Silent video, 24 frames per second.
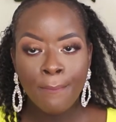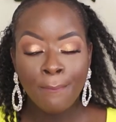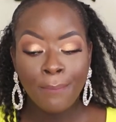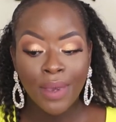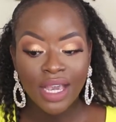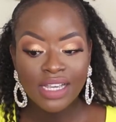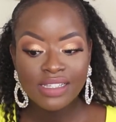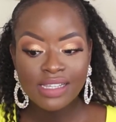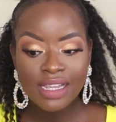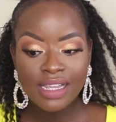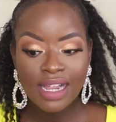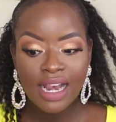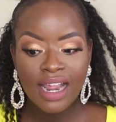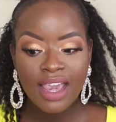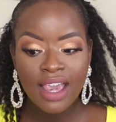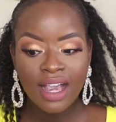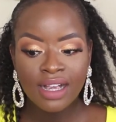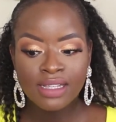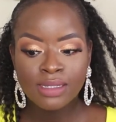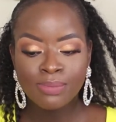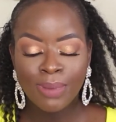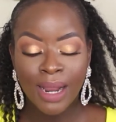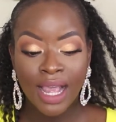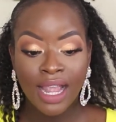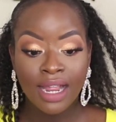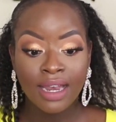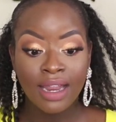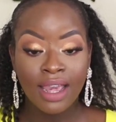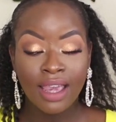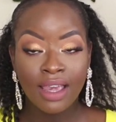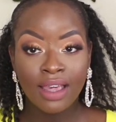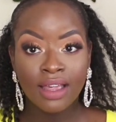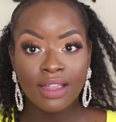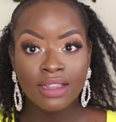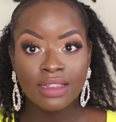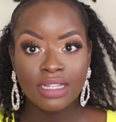basically
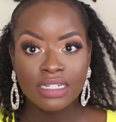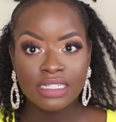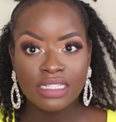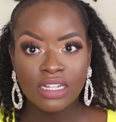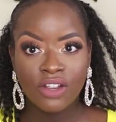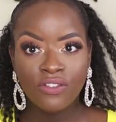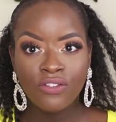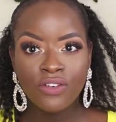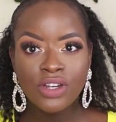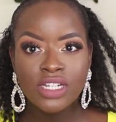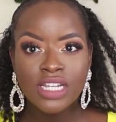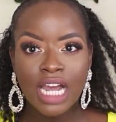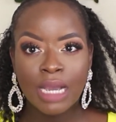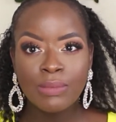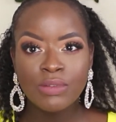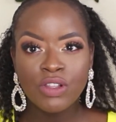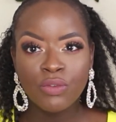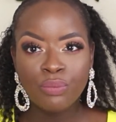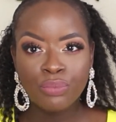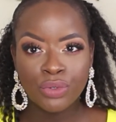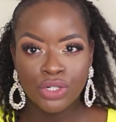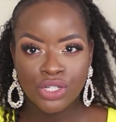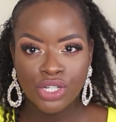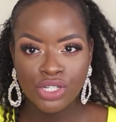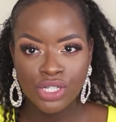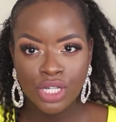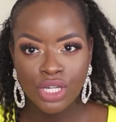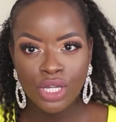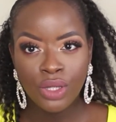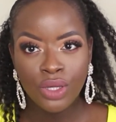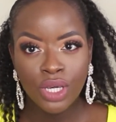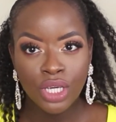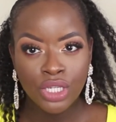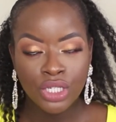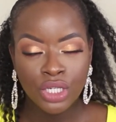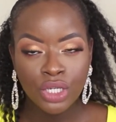explaining the different types of brushes that
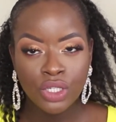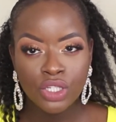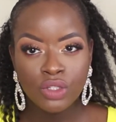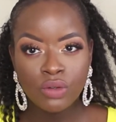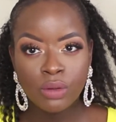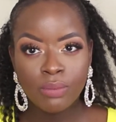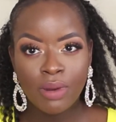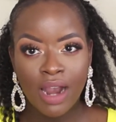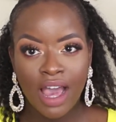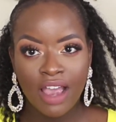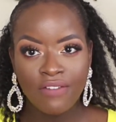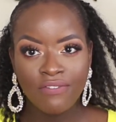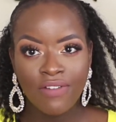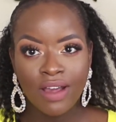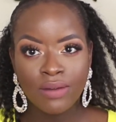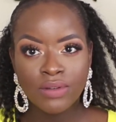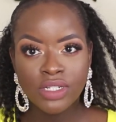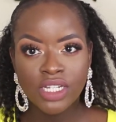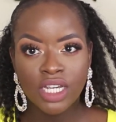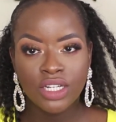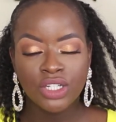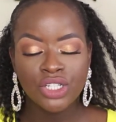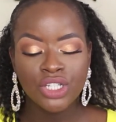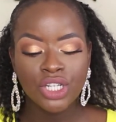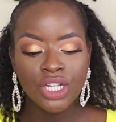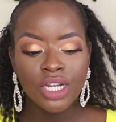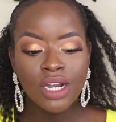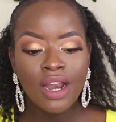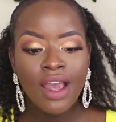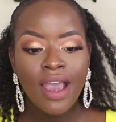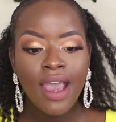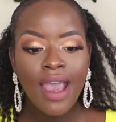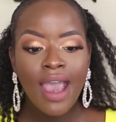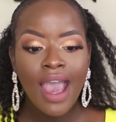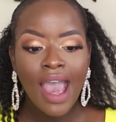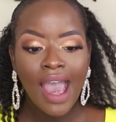you can use to apply foundation
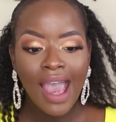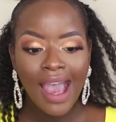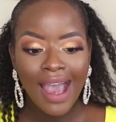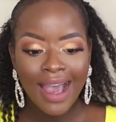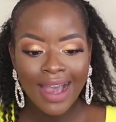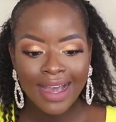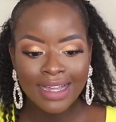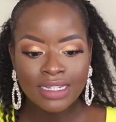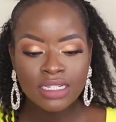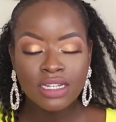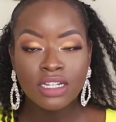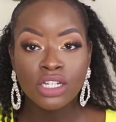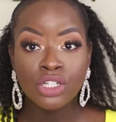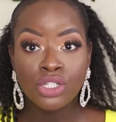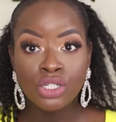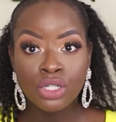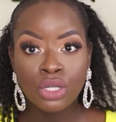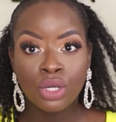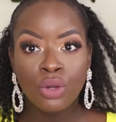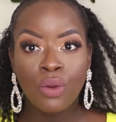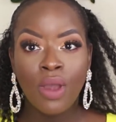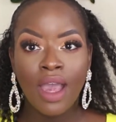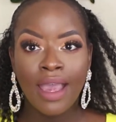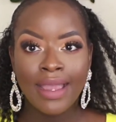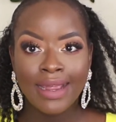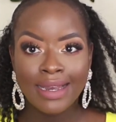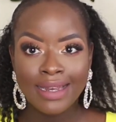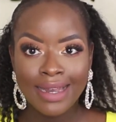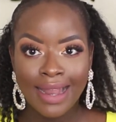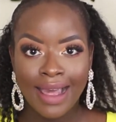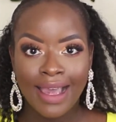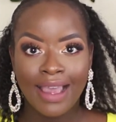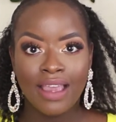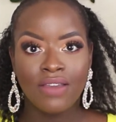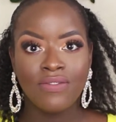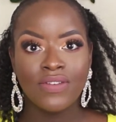and do a
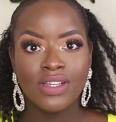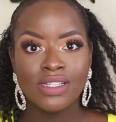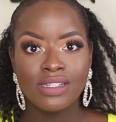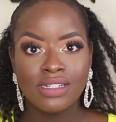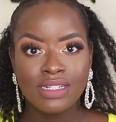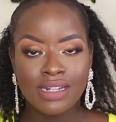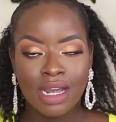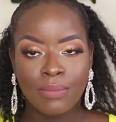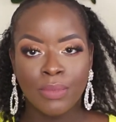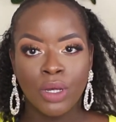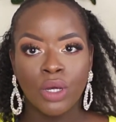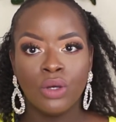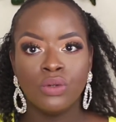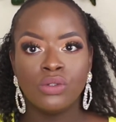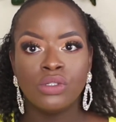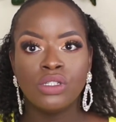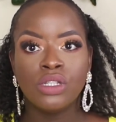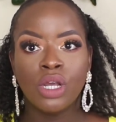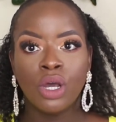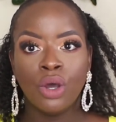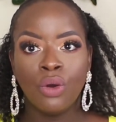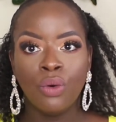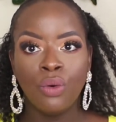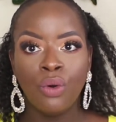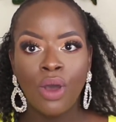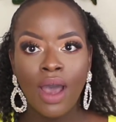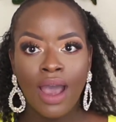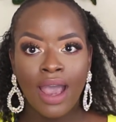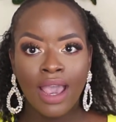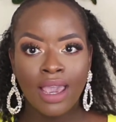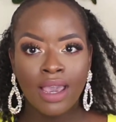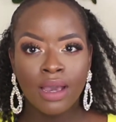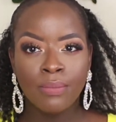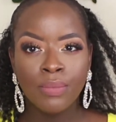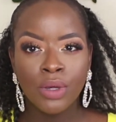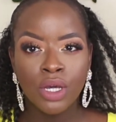live demo. So
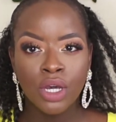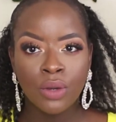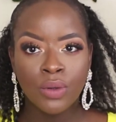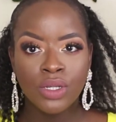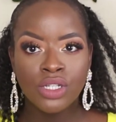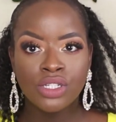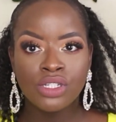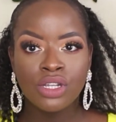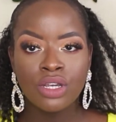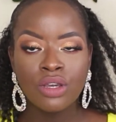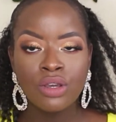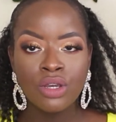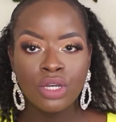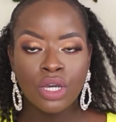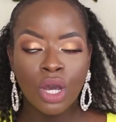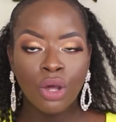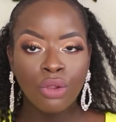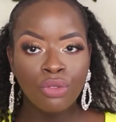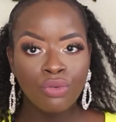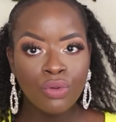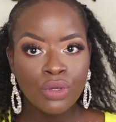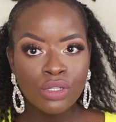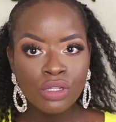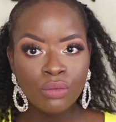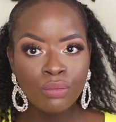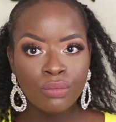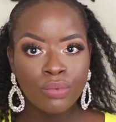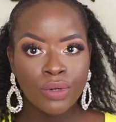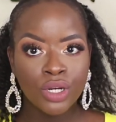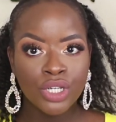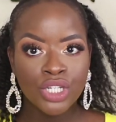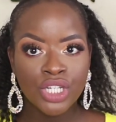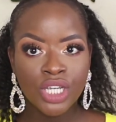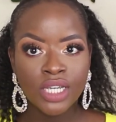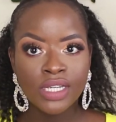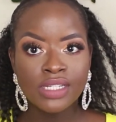I am going to go through some
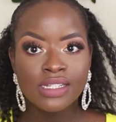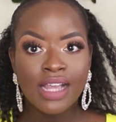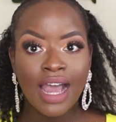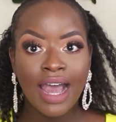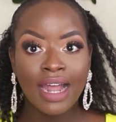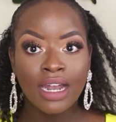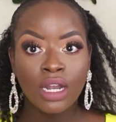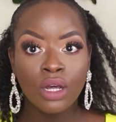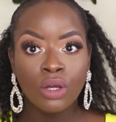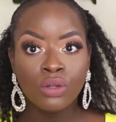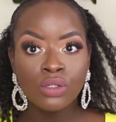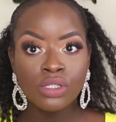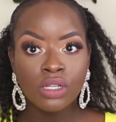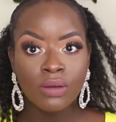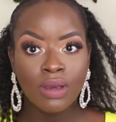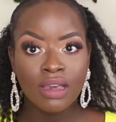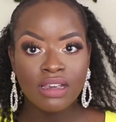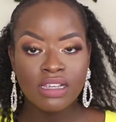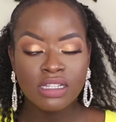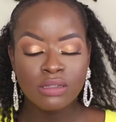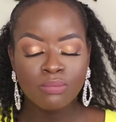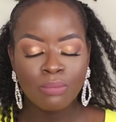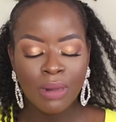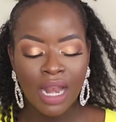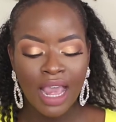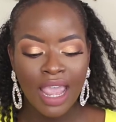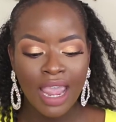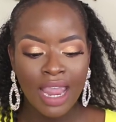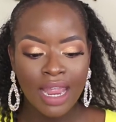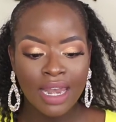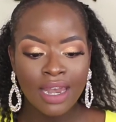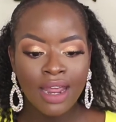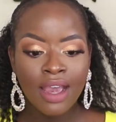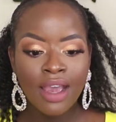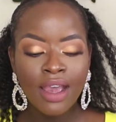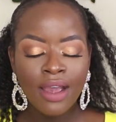brushes and also
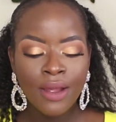explain